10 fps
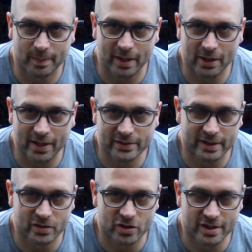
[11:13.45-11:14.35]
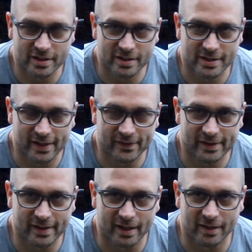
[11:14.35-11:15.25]
bell housing just as a safety
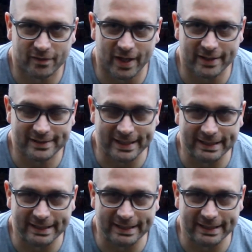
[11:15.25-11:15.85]
thing, and I'd forgotten to